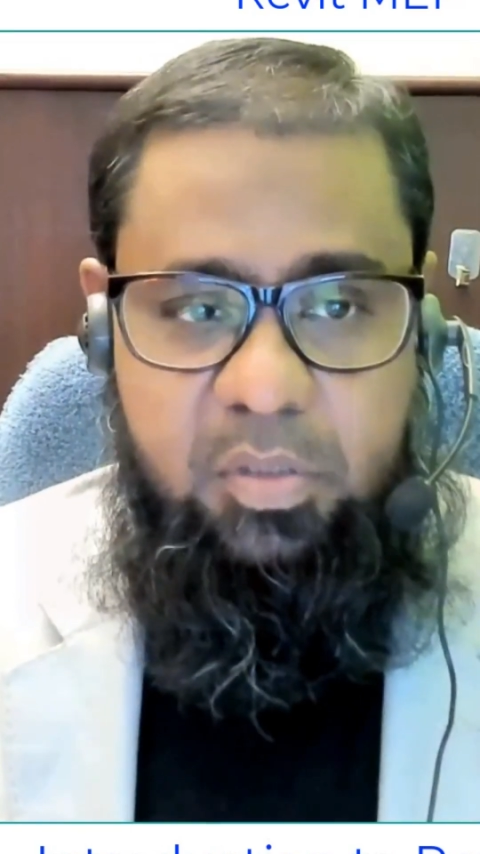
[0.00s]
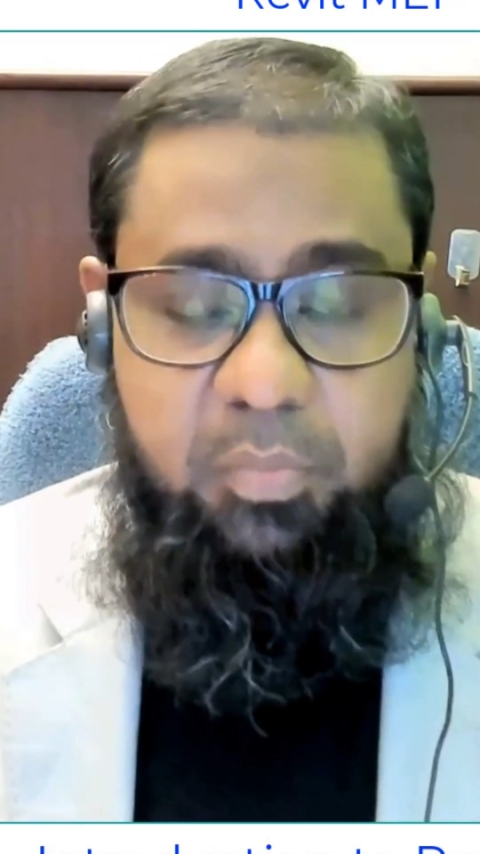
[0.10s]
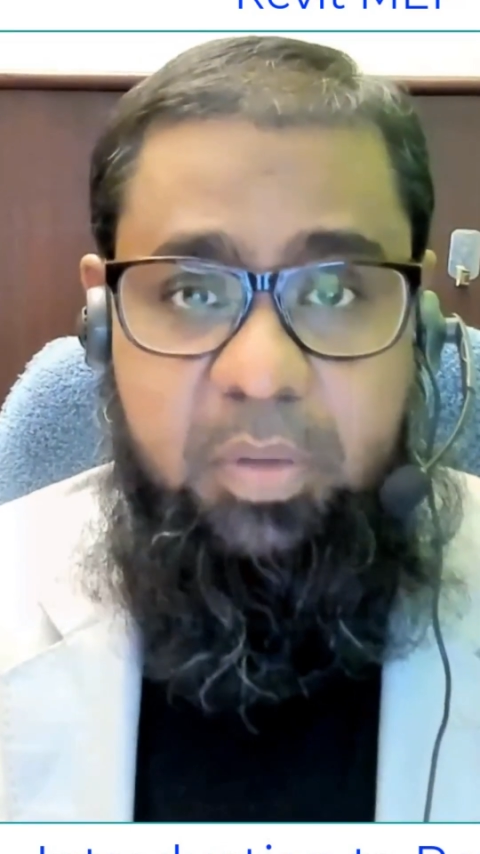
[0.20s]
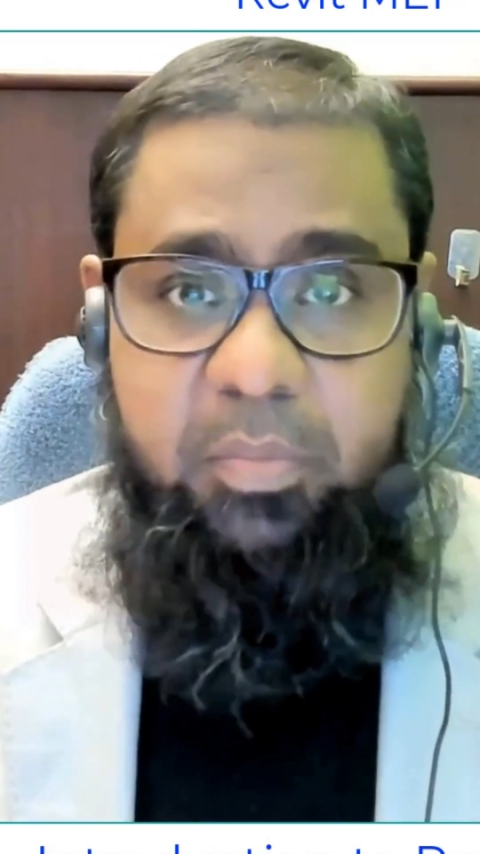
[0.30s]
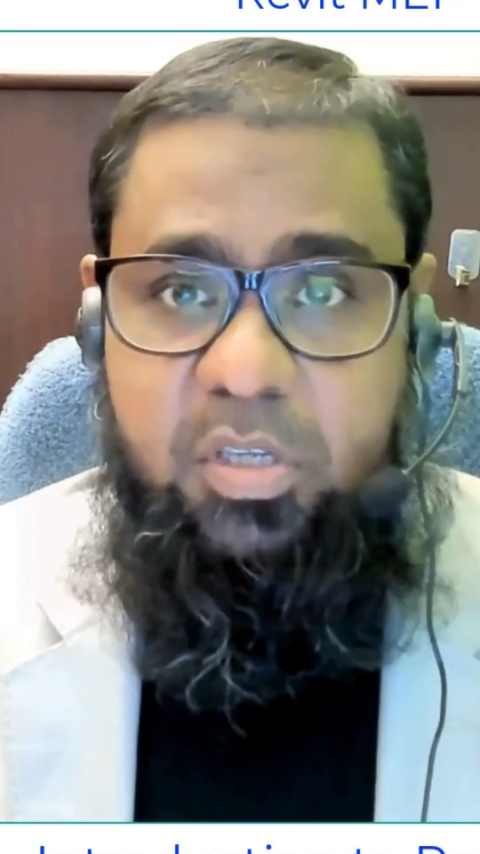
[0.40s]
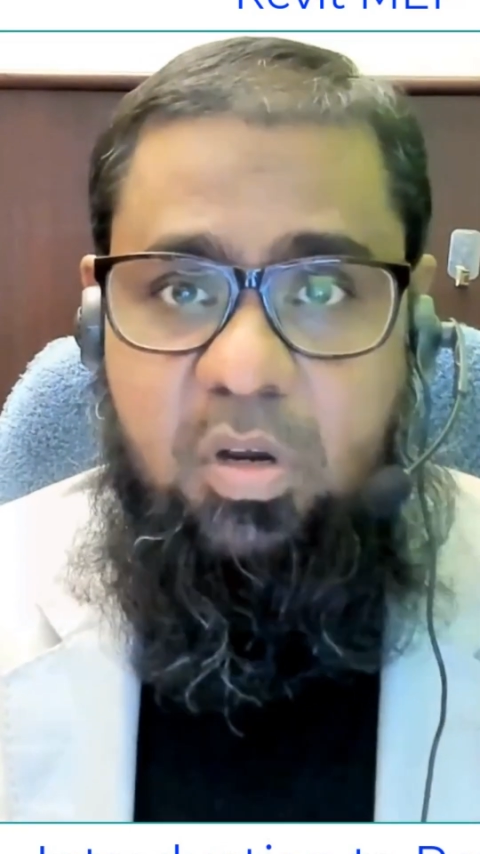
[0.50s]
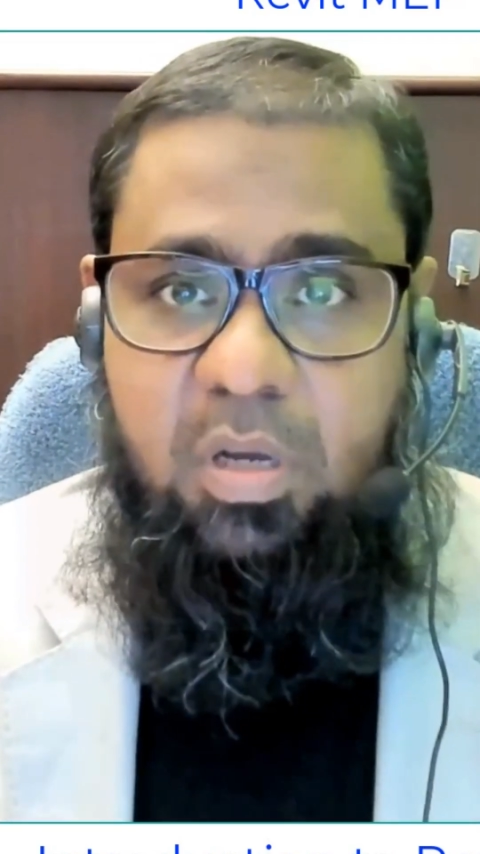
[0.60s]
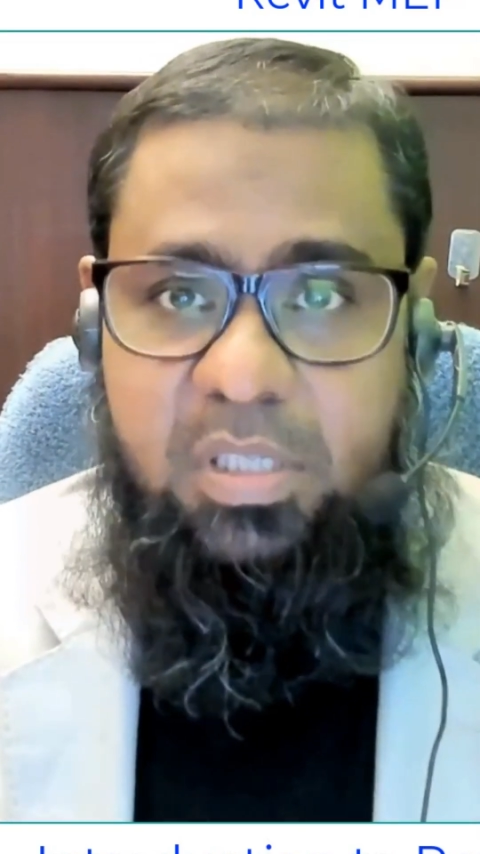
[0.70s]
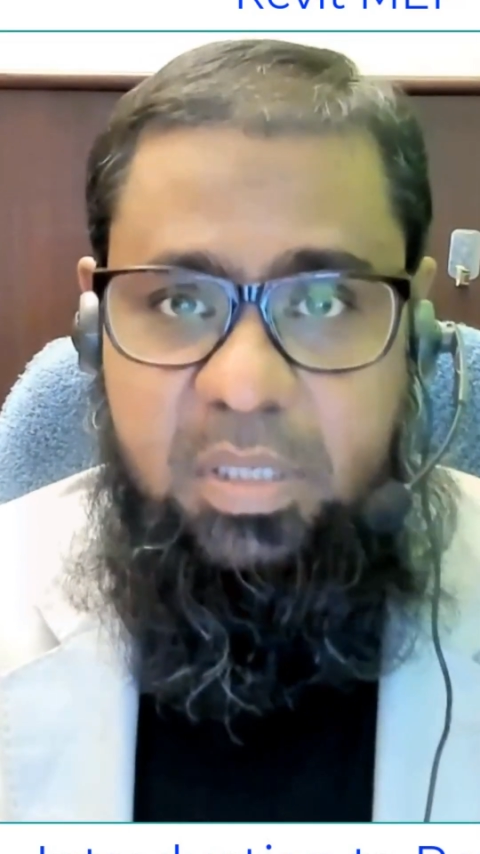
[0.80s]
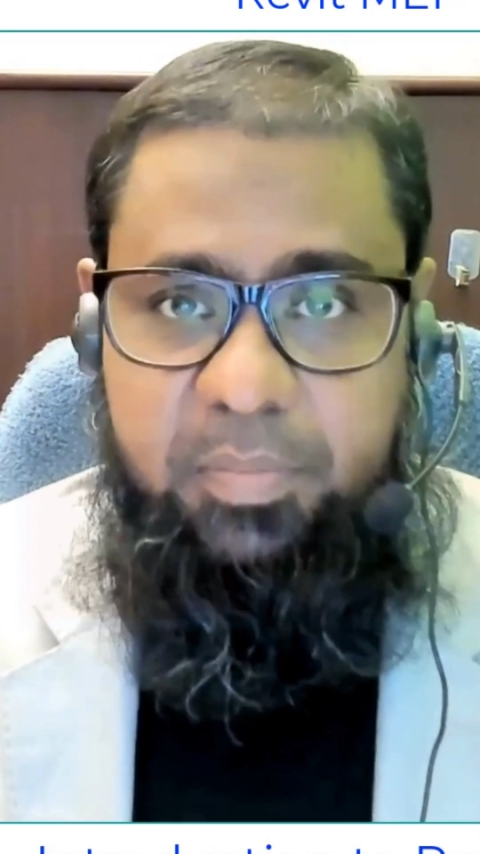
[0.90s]
So BIM is a
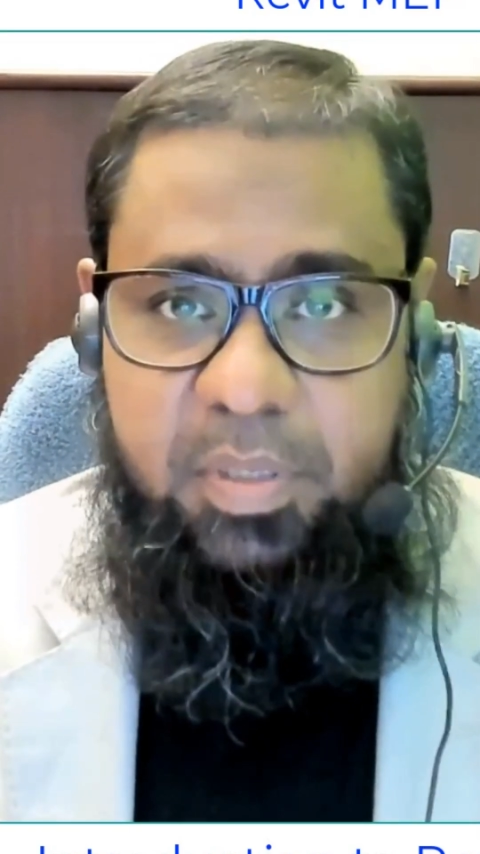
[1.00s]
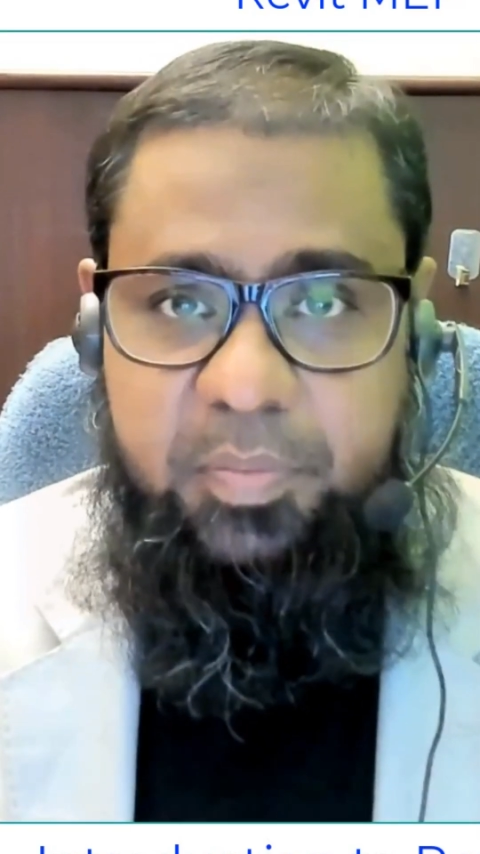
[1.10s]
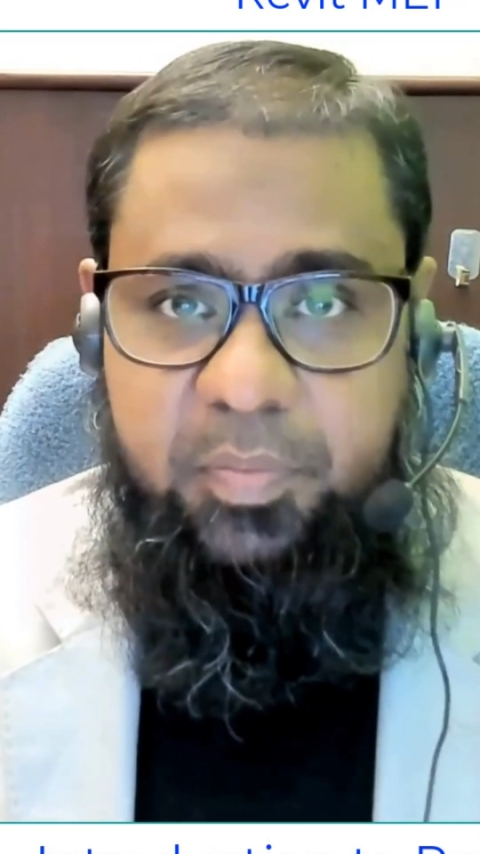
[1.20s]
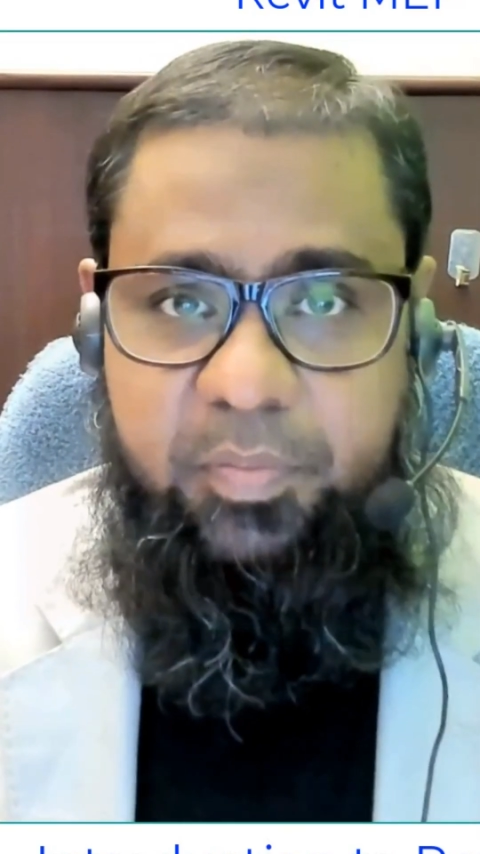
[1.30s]
concept.